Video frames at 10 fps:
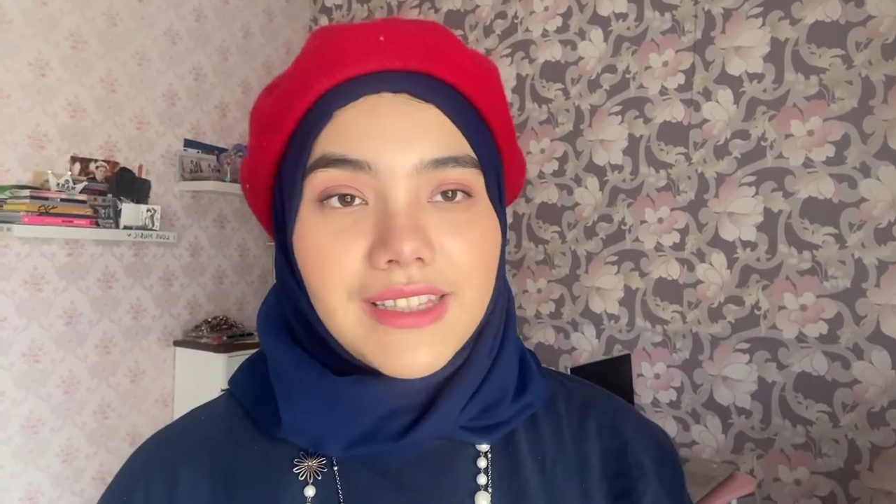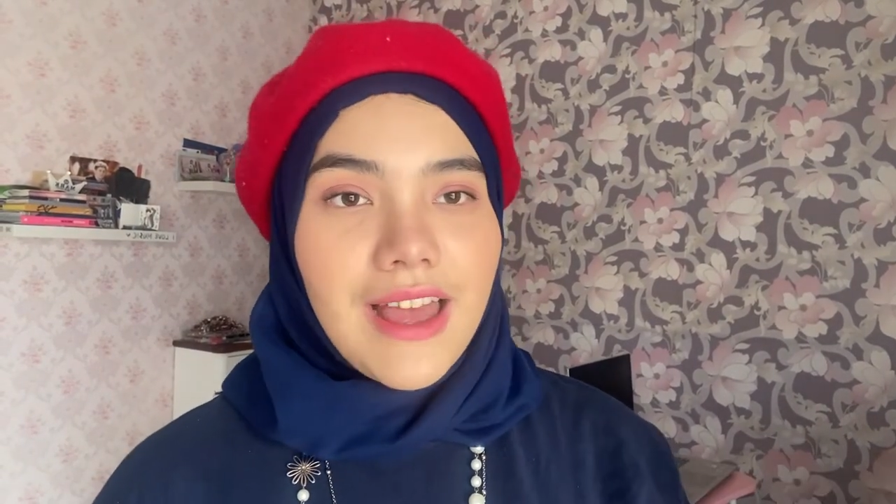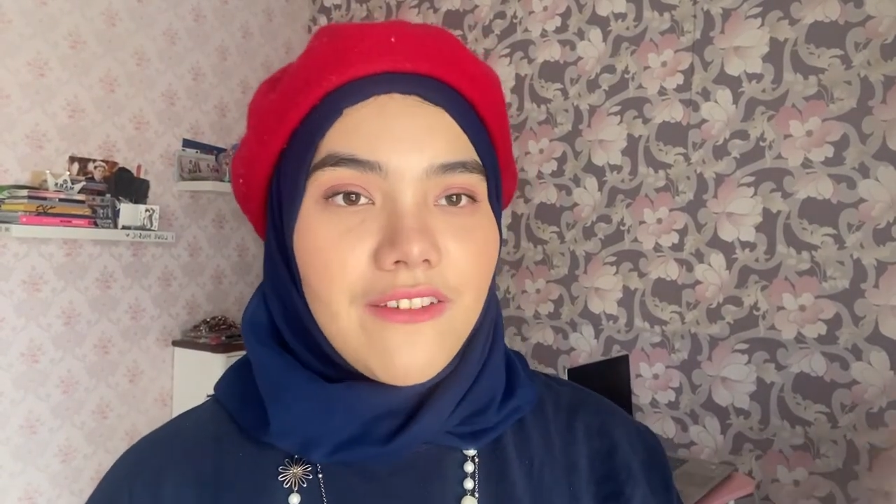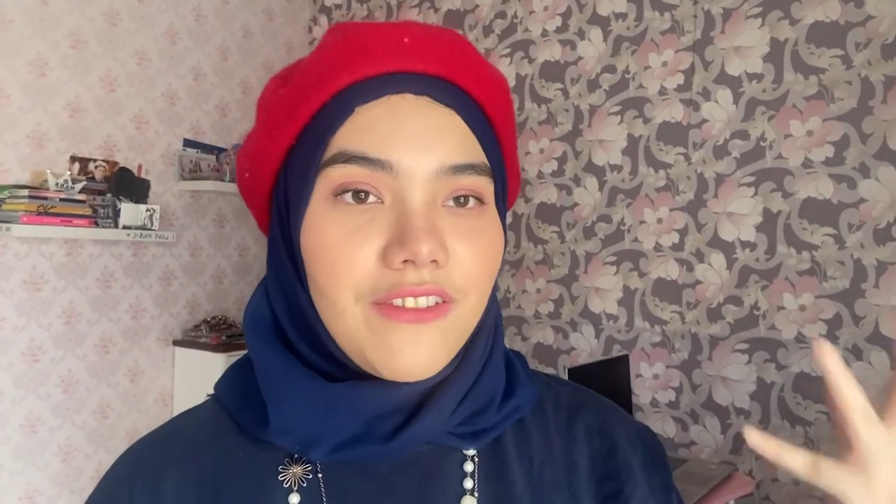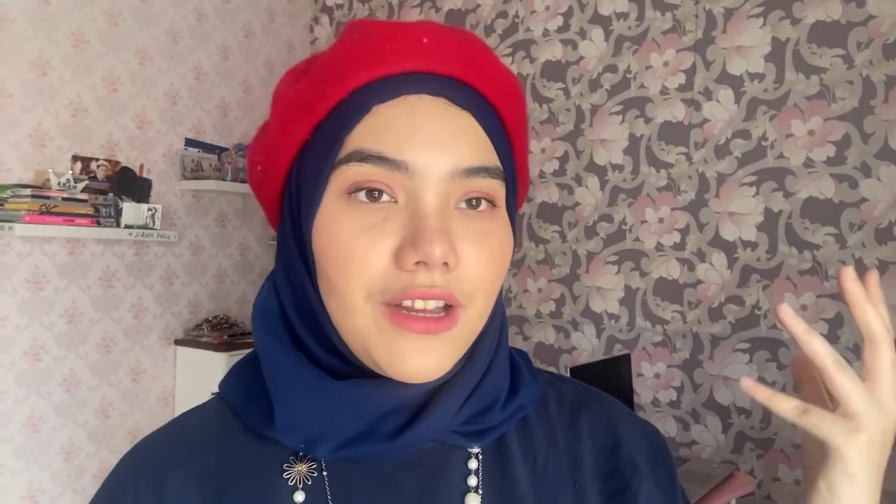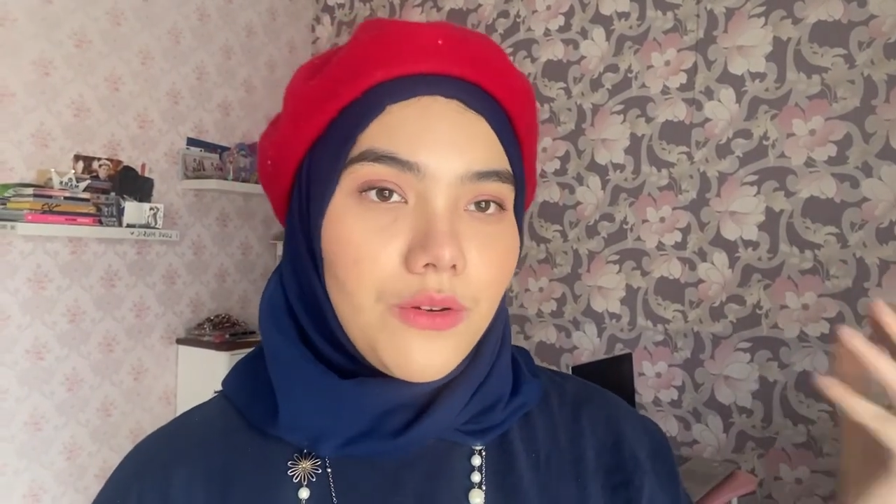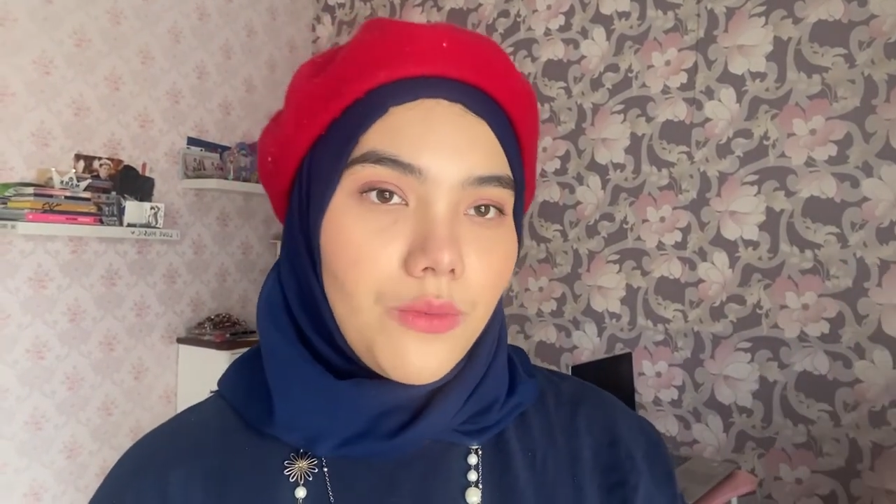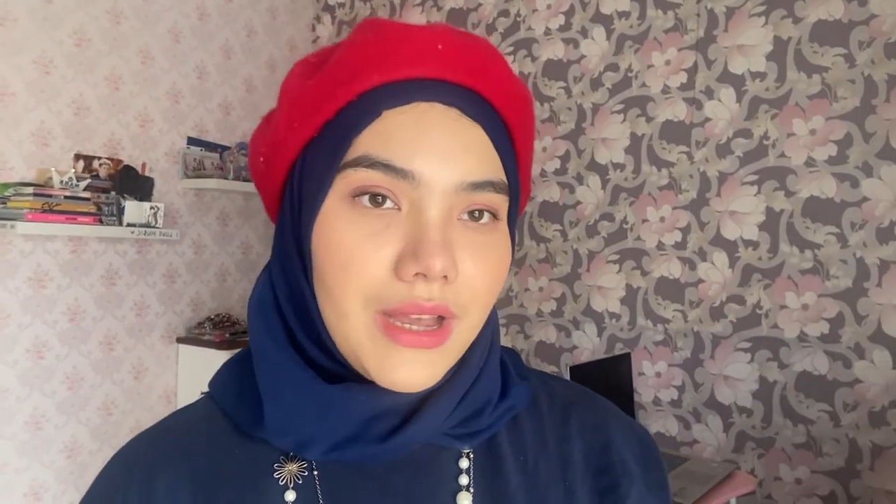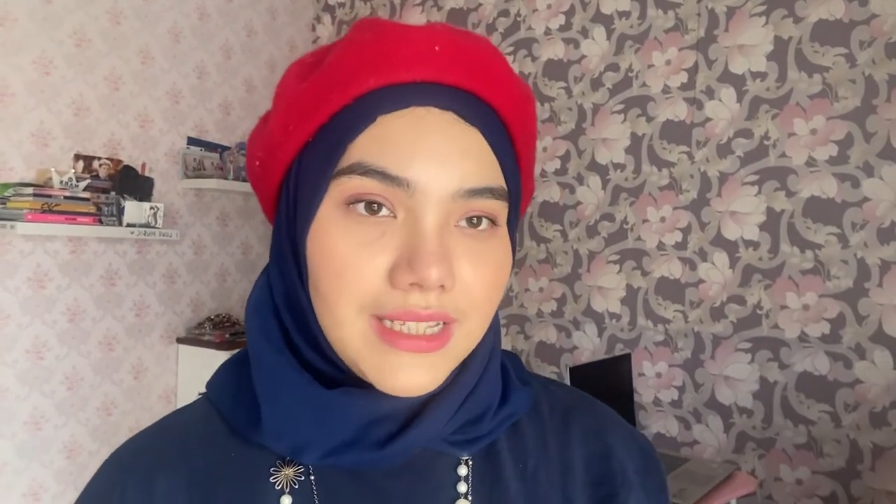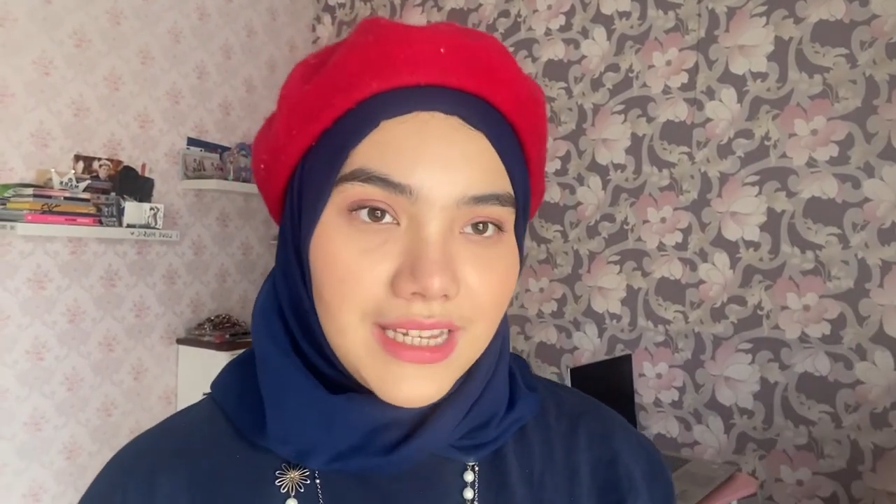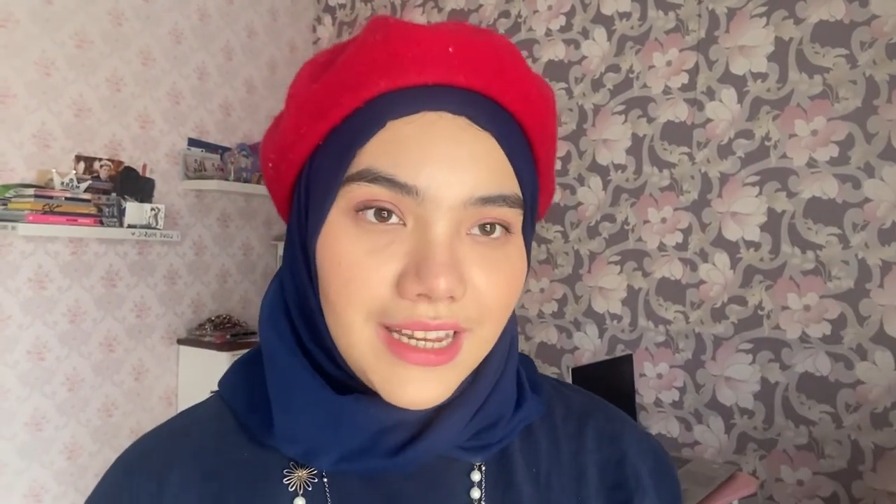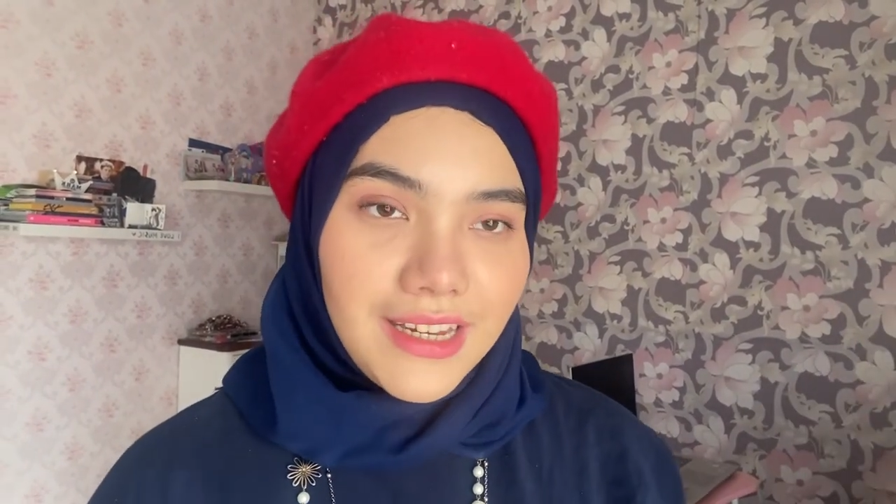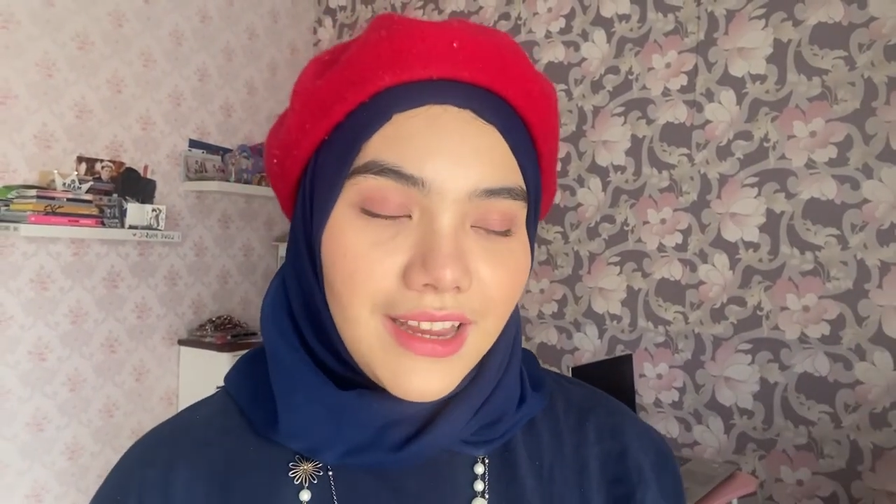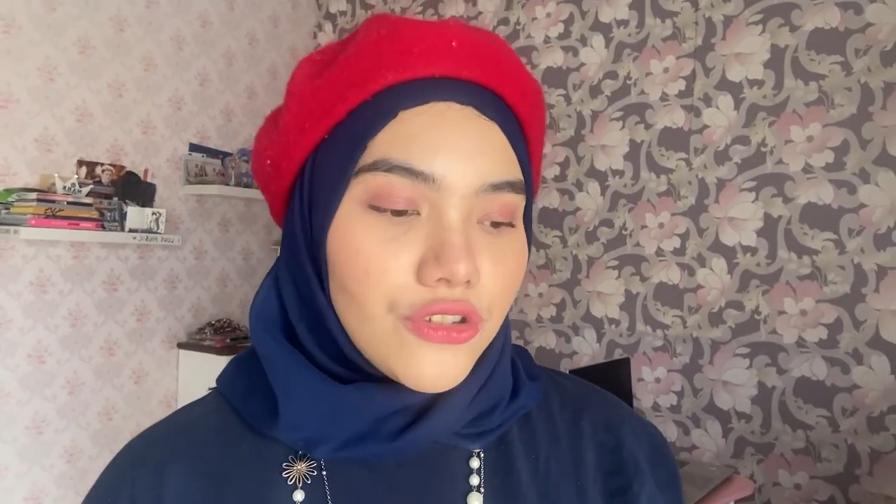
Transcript: having a wedding.